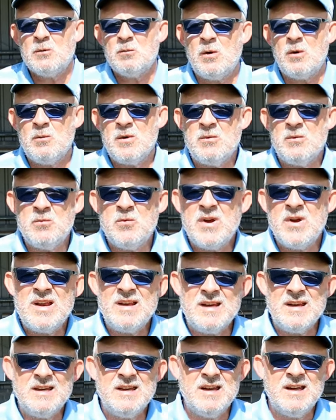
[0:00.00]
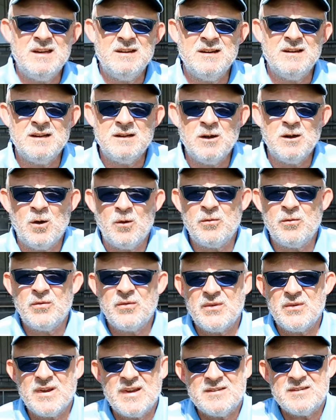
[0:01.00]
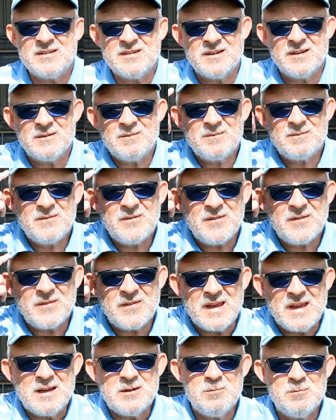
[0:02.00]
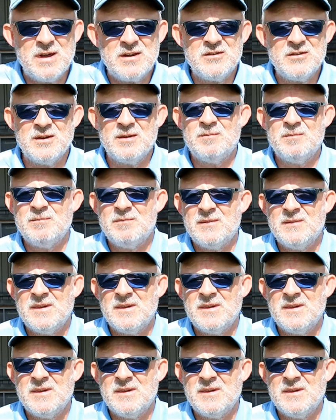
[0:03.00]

What we really need in golf is to think better.